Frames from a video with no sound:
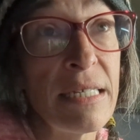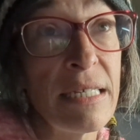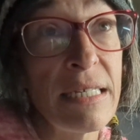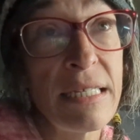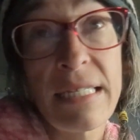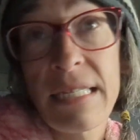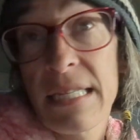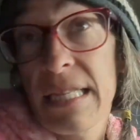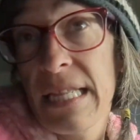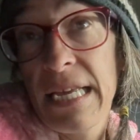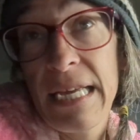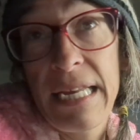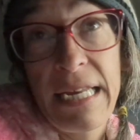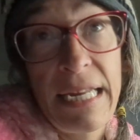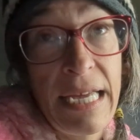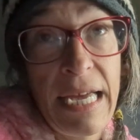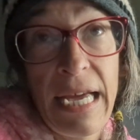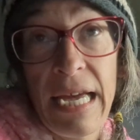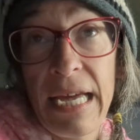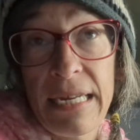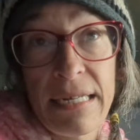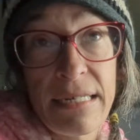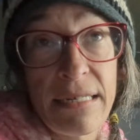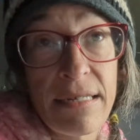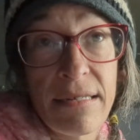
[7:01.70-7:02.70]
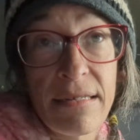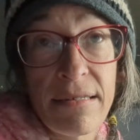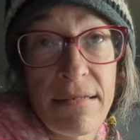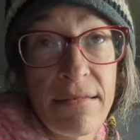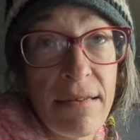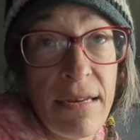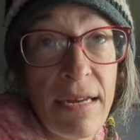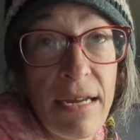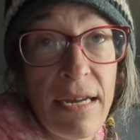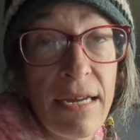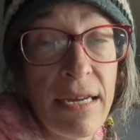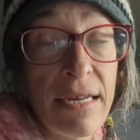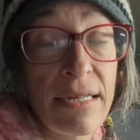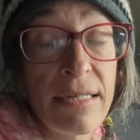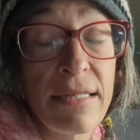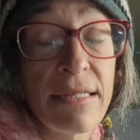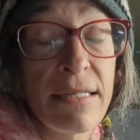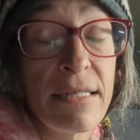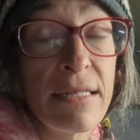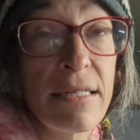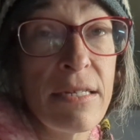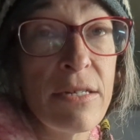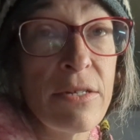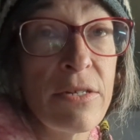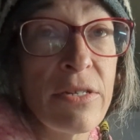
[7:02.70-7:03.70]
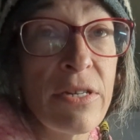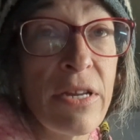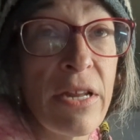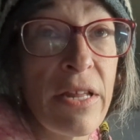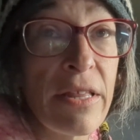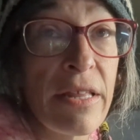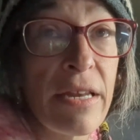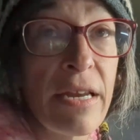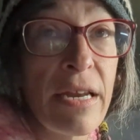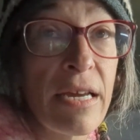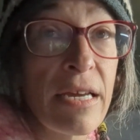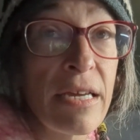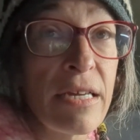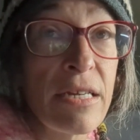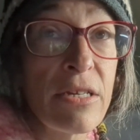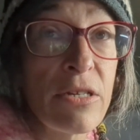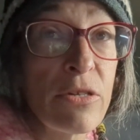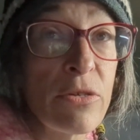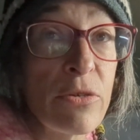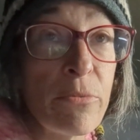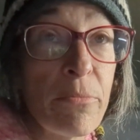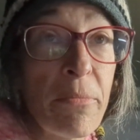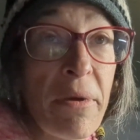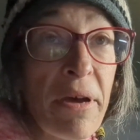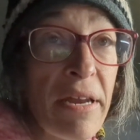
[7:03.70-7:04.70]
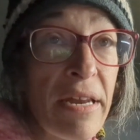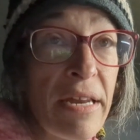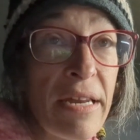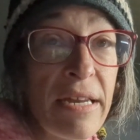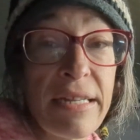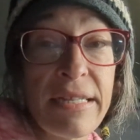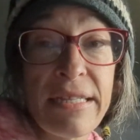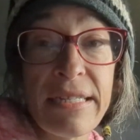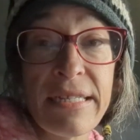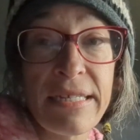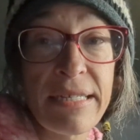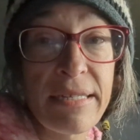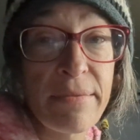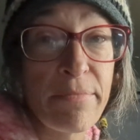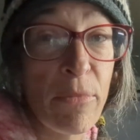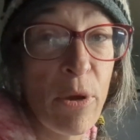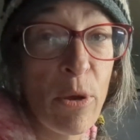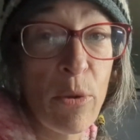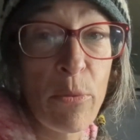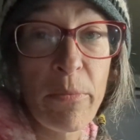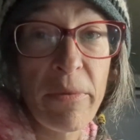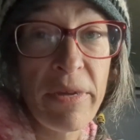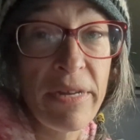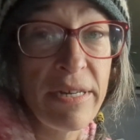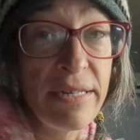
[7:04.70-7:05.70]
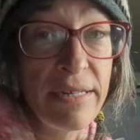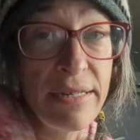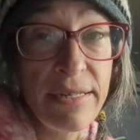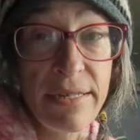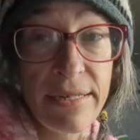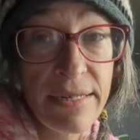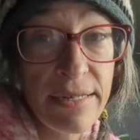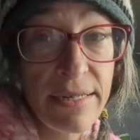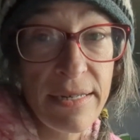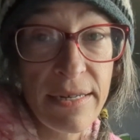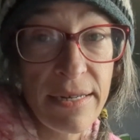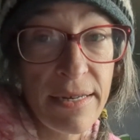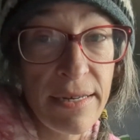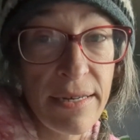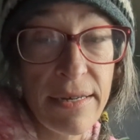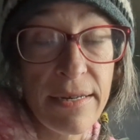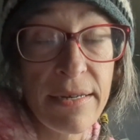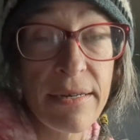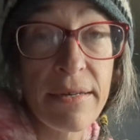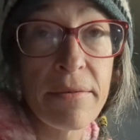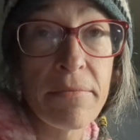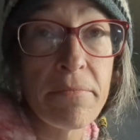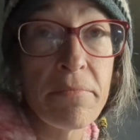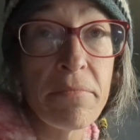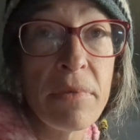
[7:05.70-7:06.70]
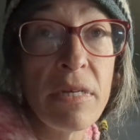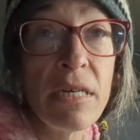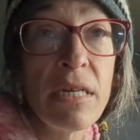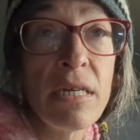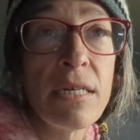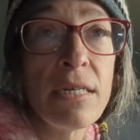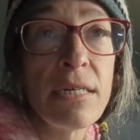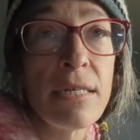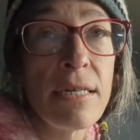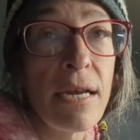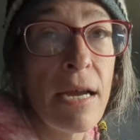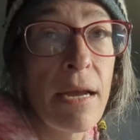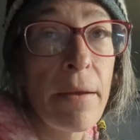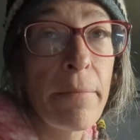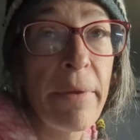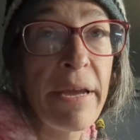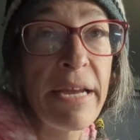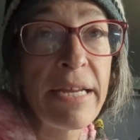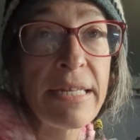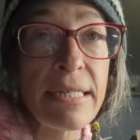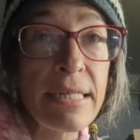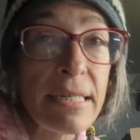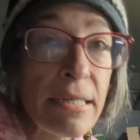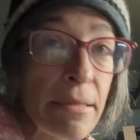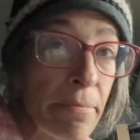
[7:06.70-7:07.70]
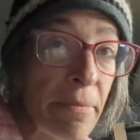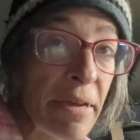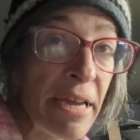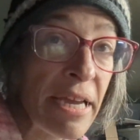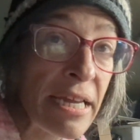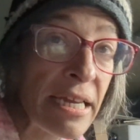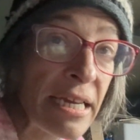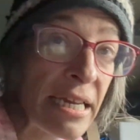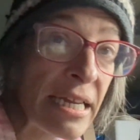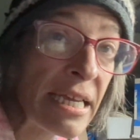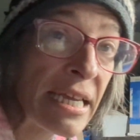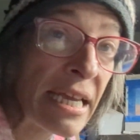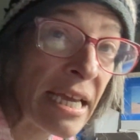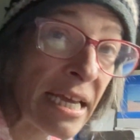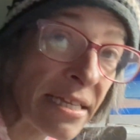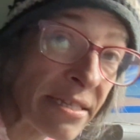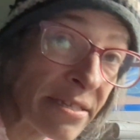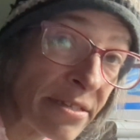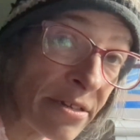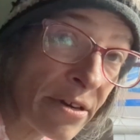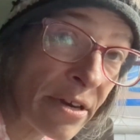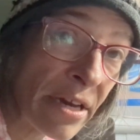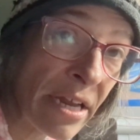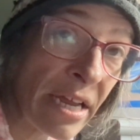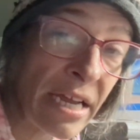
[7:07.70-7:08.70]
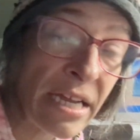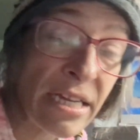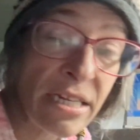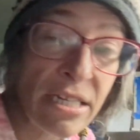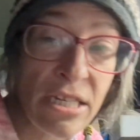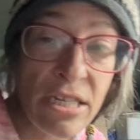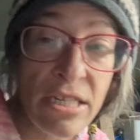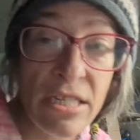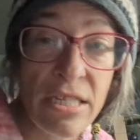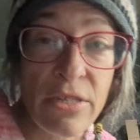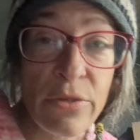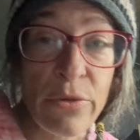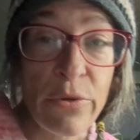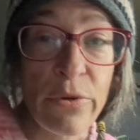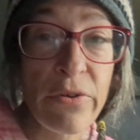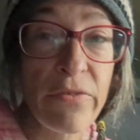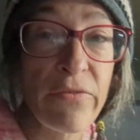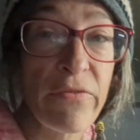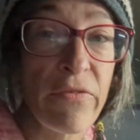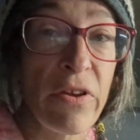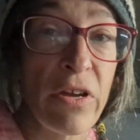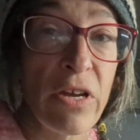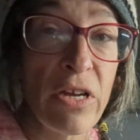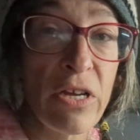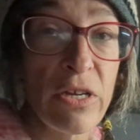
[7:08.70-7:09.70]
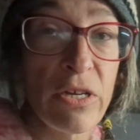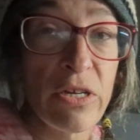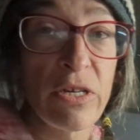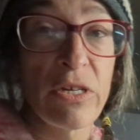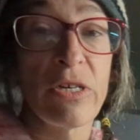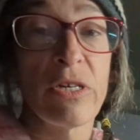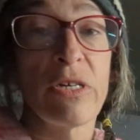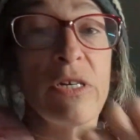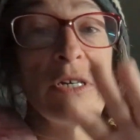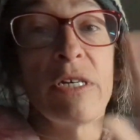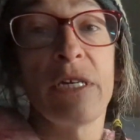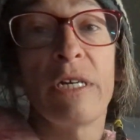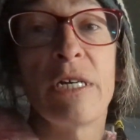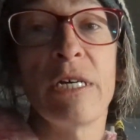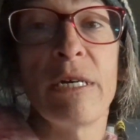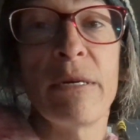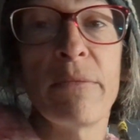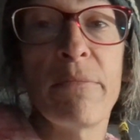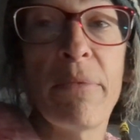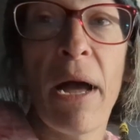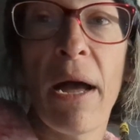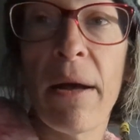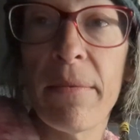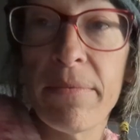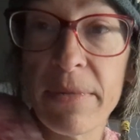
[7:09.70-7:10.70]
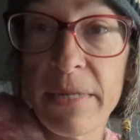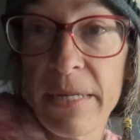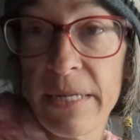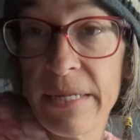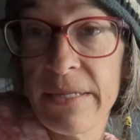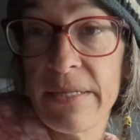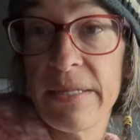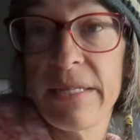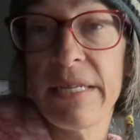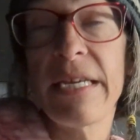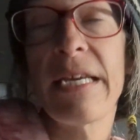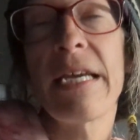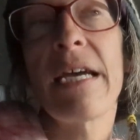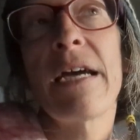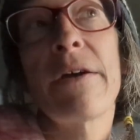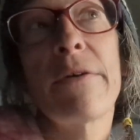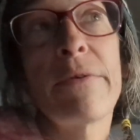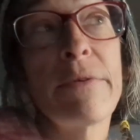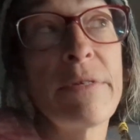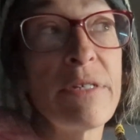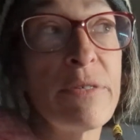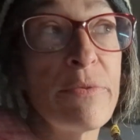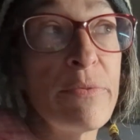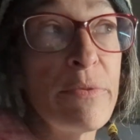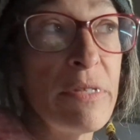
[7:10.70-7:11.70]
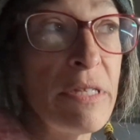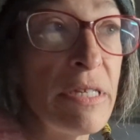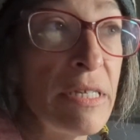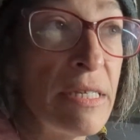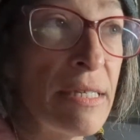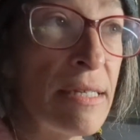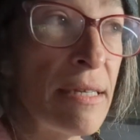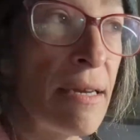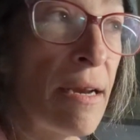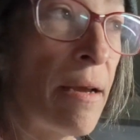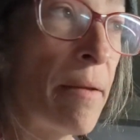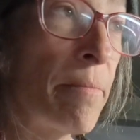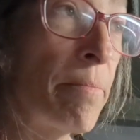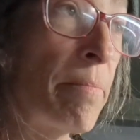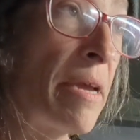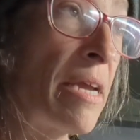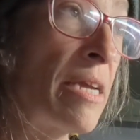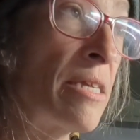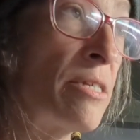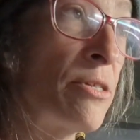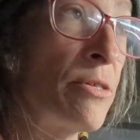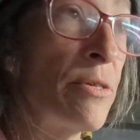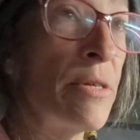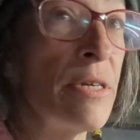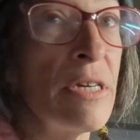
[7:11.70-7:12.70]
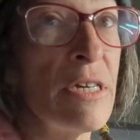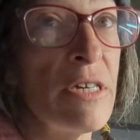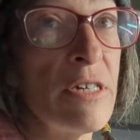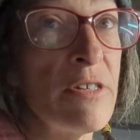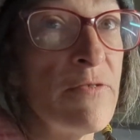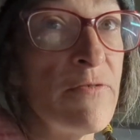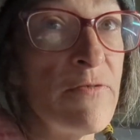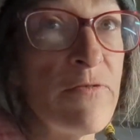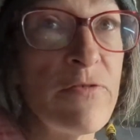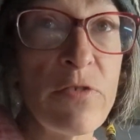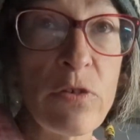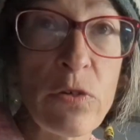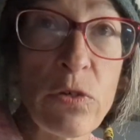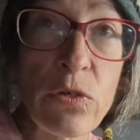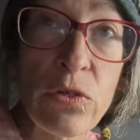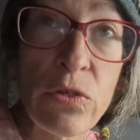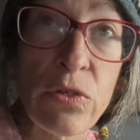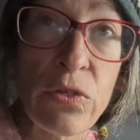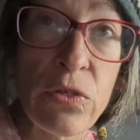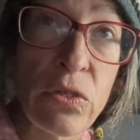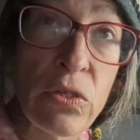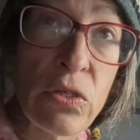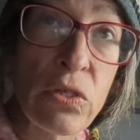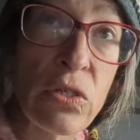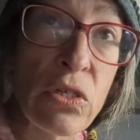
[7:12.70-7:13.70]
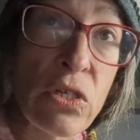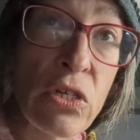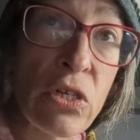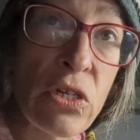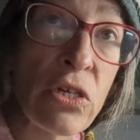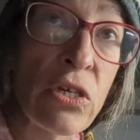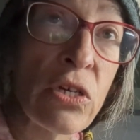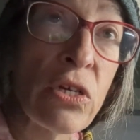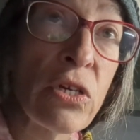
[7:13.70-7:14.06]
it's late again. And there's nothing I can do about it in this moment. I painted a painting yesterday. I just sort of publicly, I always release it on Patreon first.